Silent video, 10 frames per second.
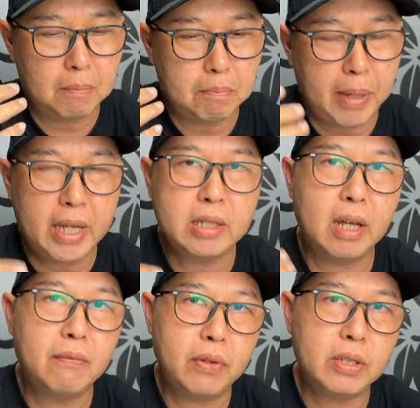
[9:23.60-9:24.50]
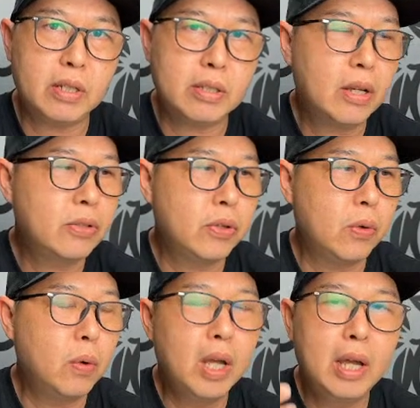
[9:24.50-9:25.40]
bass emphasis.
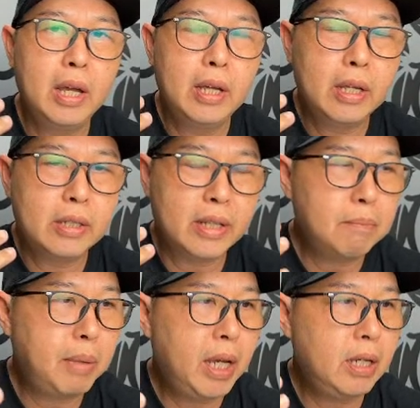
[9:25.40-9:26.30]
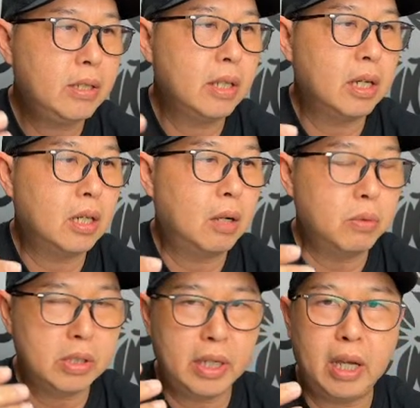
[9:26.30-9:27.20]
So sub bass, I
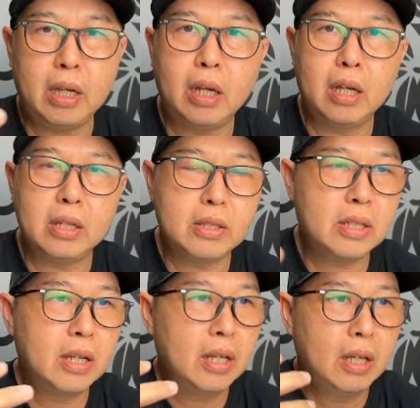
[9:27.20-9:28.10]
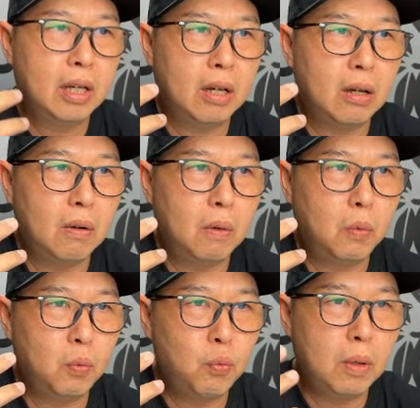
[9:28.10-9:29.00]
would say, is
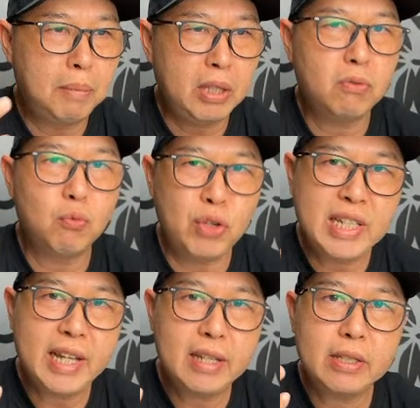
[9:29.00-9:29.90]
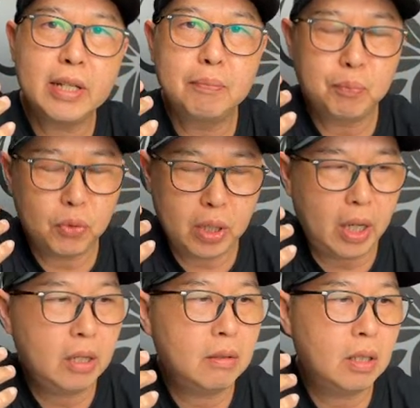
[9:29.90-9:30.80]
a bit recessed.
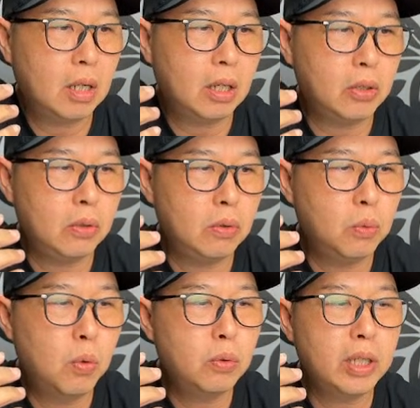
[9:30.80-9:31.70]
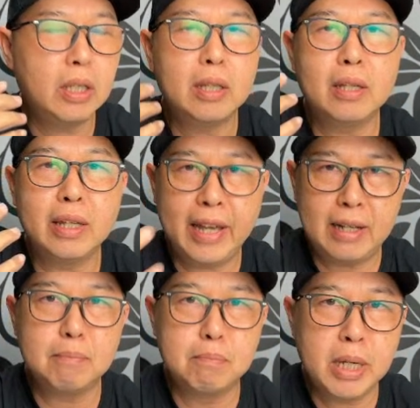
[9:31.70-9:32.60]
Okay, you won't
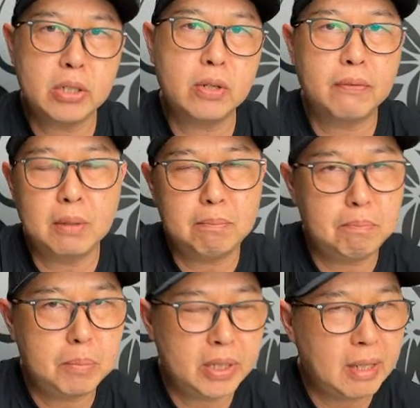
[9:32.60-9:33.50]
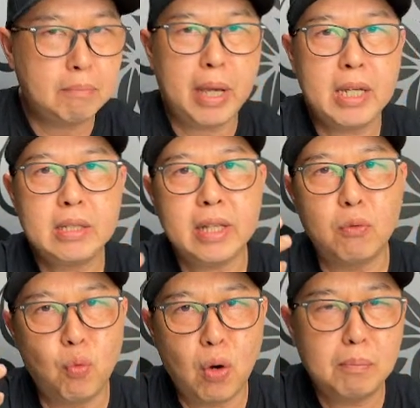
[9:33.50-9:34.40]
get much of the sub bass, that
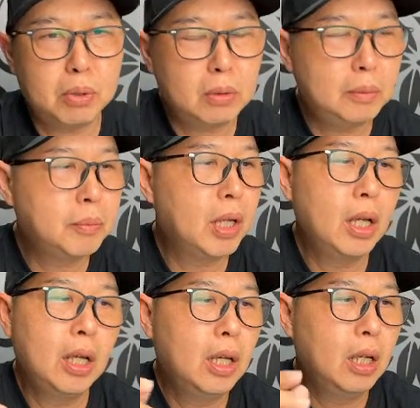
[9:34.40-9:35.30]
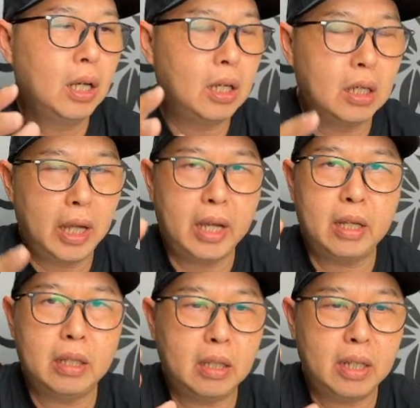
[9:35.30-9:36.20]
rumble
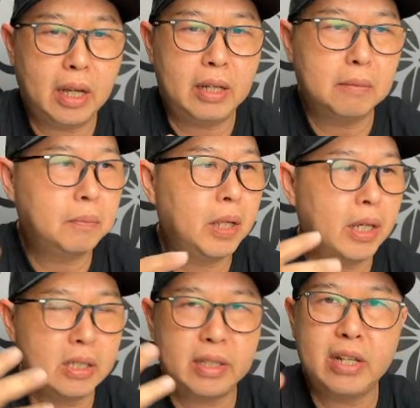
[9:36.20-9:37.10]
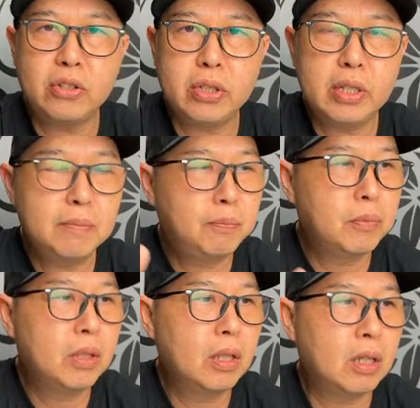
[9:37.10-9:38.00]
and that extension
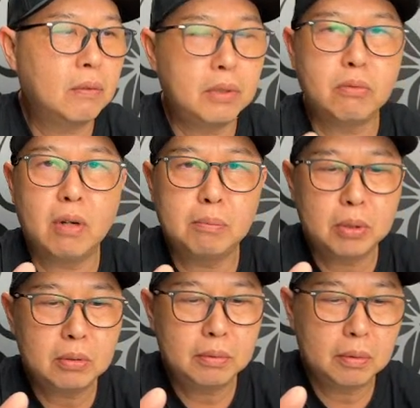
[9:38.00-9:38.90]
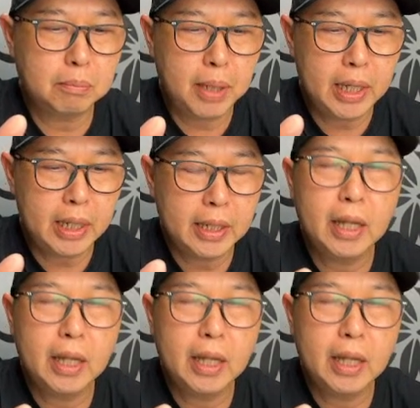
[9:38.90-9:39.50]
of the rumble, but